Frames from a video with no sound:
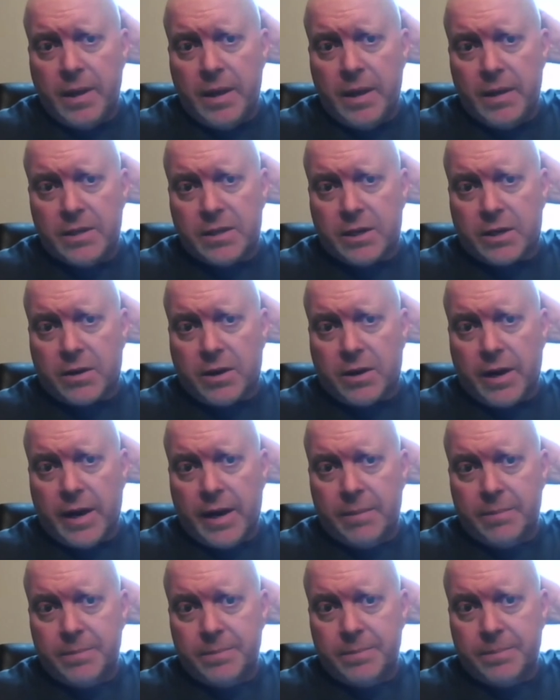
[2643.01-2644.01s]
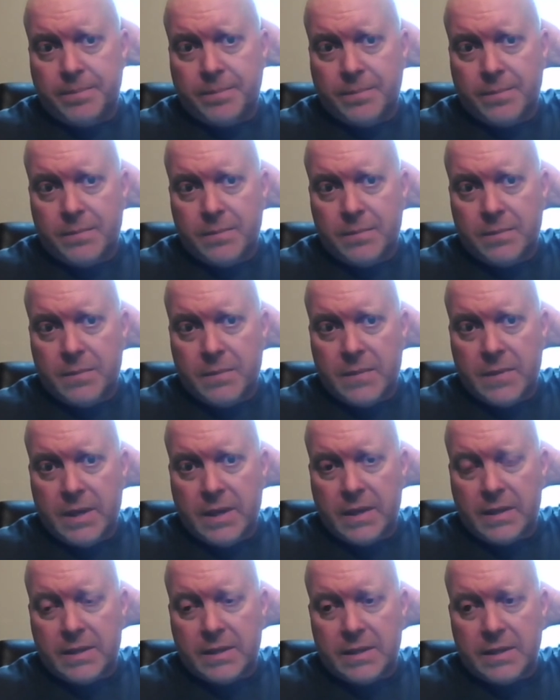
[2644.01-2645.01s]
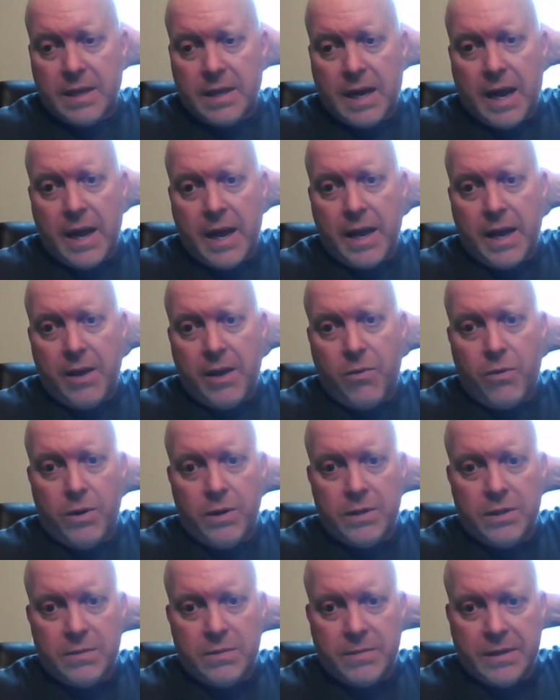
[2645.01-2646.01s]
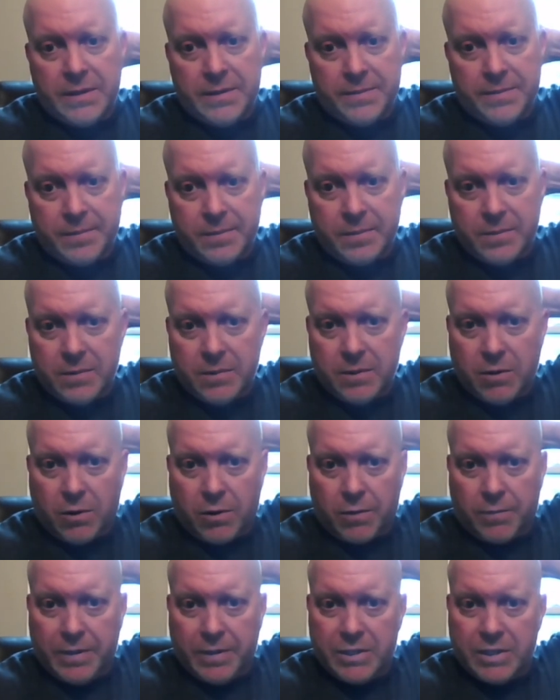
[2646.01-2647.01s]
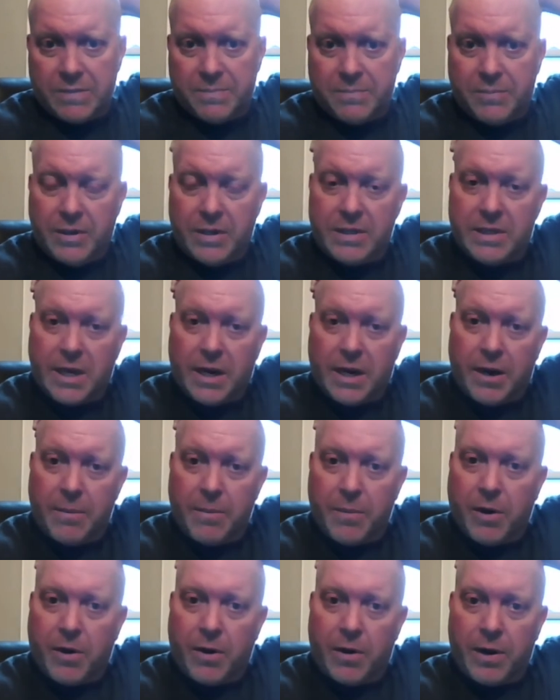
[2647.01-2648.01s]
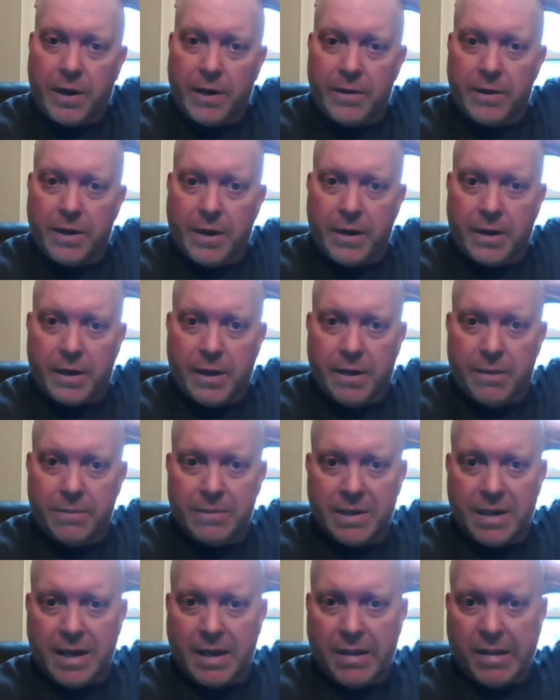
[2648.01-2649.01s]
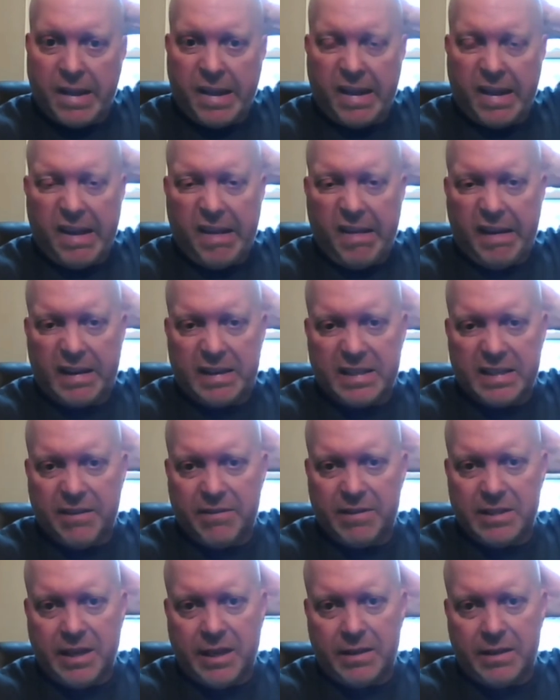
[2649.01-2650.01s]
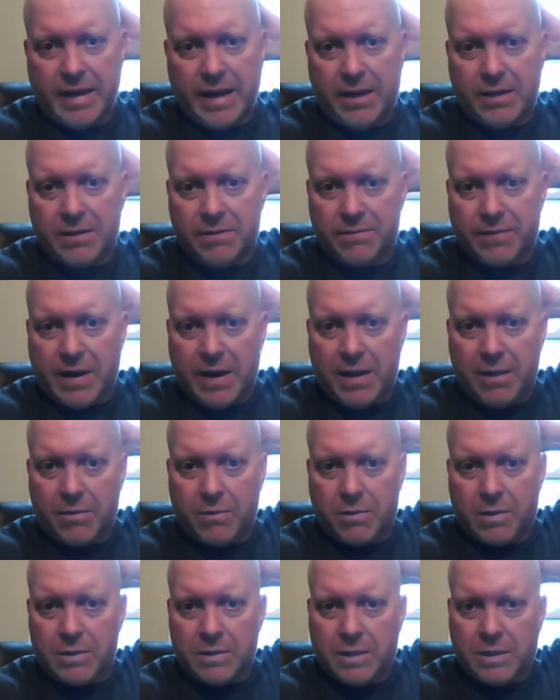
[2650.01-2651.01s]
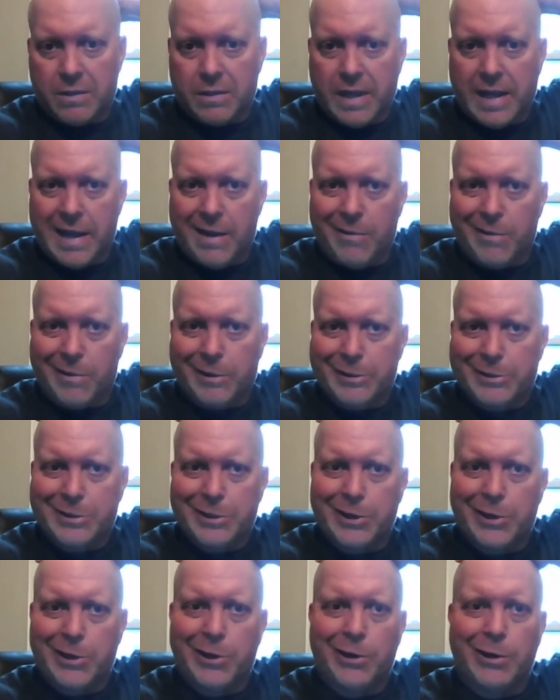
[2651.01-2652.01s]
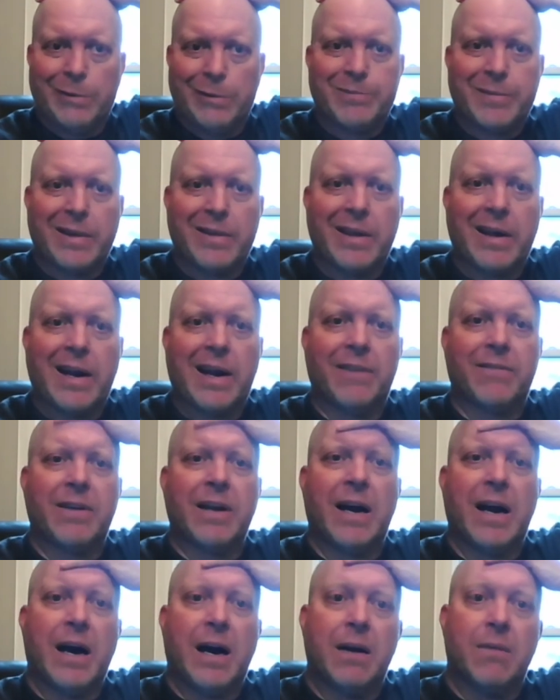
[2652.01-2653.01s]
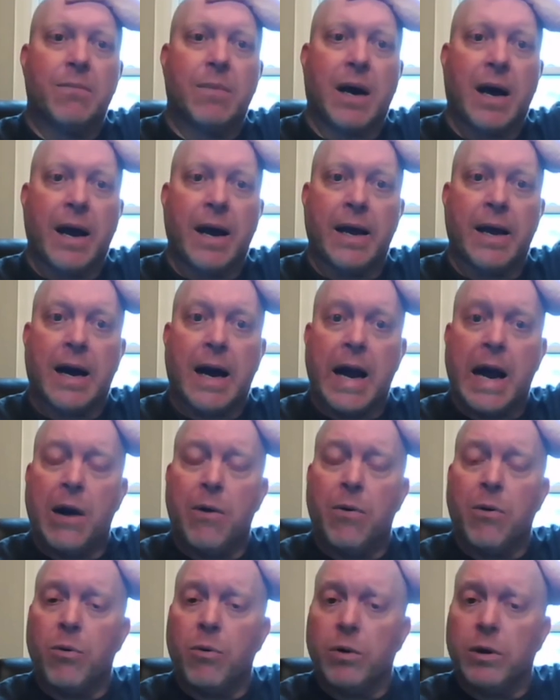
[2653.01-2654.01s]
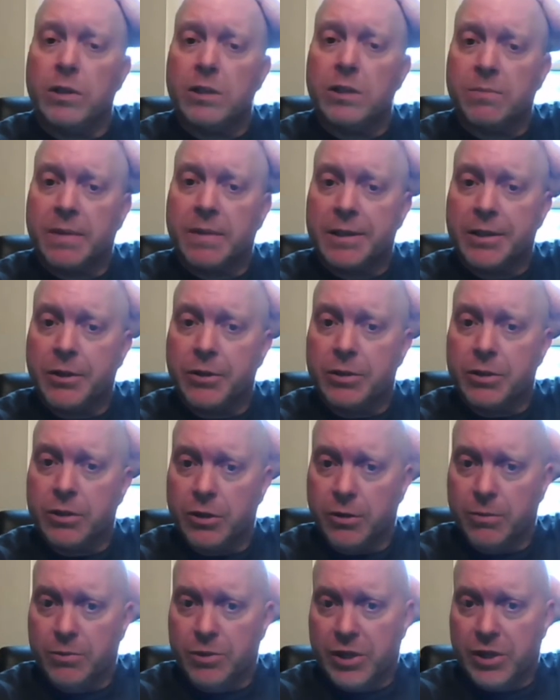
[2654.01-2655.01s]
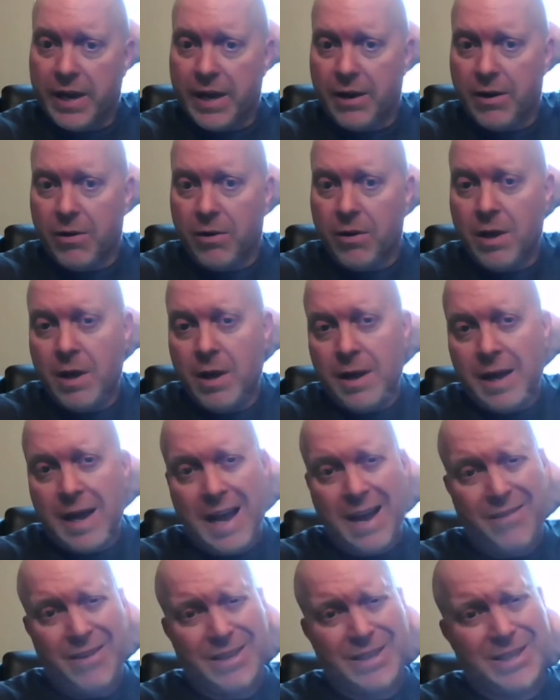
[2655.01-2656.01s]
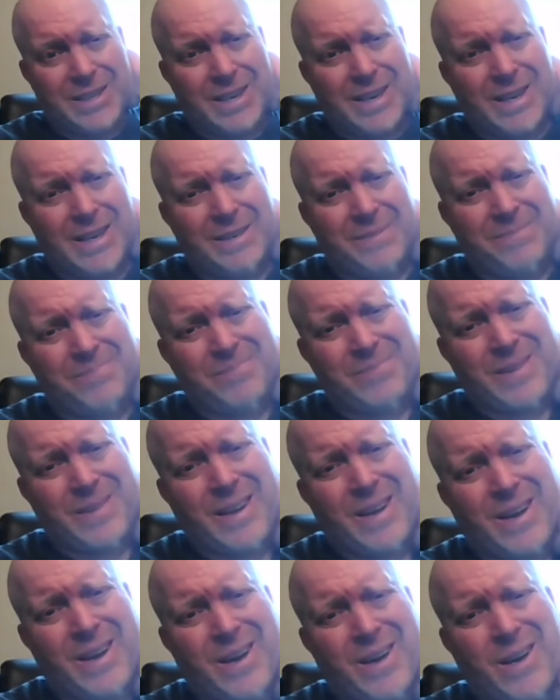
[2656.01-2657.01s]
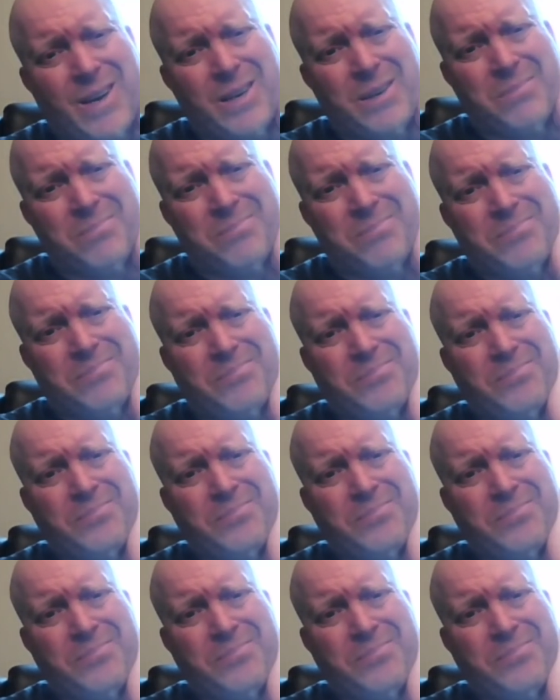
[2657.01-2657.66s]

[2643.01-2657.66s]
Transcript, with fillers: Instagram. It's IA Woodsman, or if you just put Terry Barney in there, it comes in. I think I got like seventeen thousand followers on that one or so. And then I've got my Iowa Woodsman YouTube channel. I haven't done. Um,